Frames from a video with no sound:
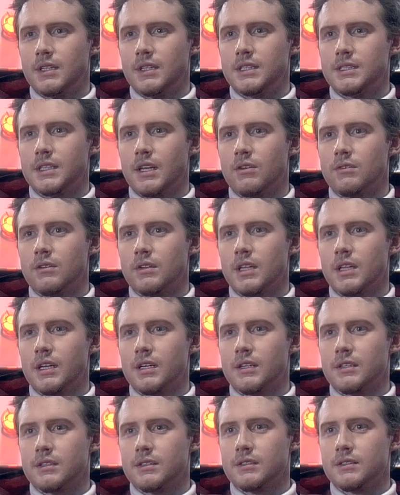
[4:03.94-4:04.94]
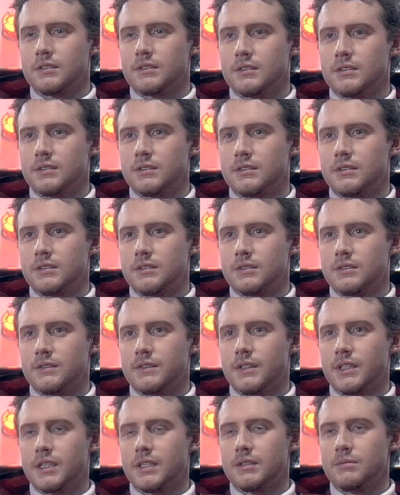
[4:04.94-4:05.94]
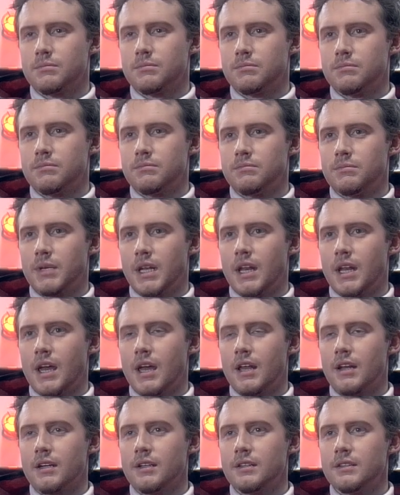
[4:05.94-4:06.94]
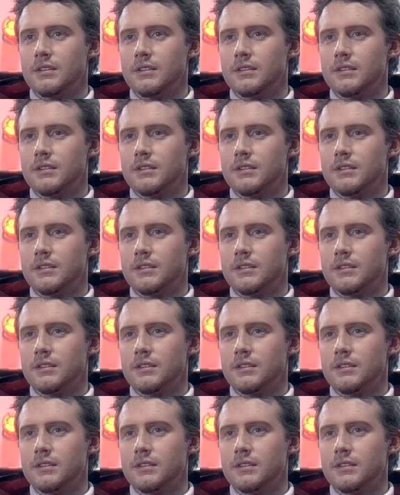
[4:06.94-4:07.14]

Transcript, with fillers: At least I don't look like a fucking banana.